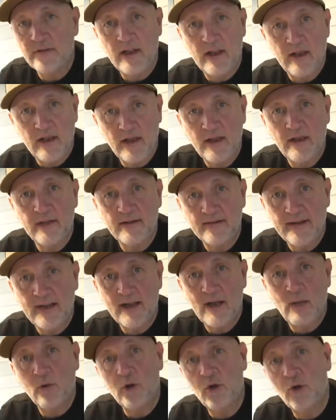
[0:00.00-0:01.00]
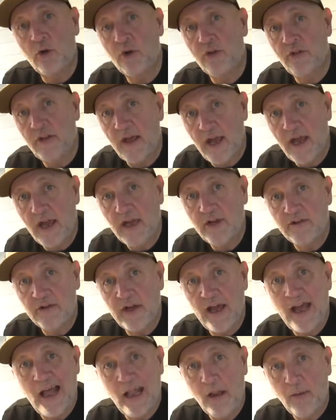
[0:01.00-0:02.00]
then like I said, I would look at the
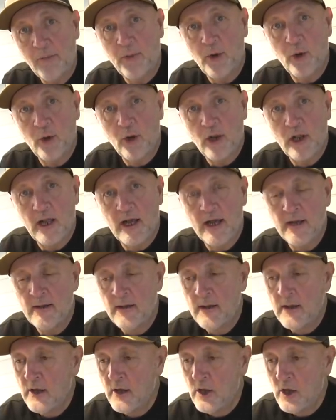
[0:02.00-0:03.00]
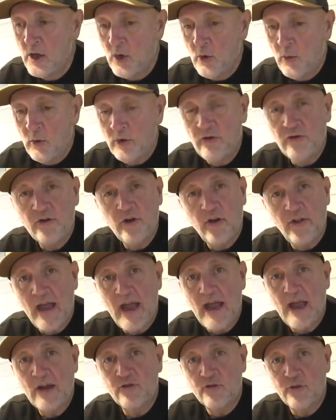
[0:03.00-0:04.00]
HL product line, which has got that
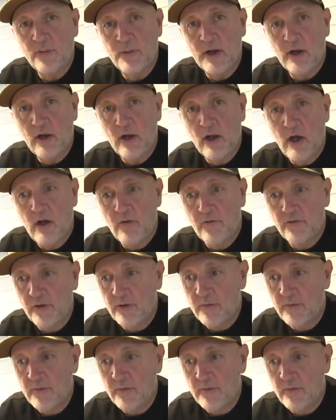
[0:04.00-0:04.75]
extra bit of loft.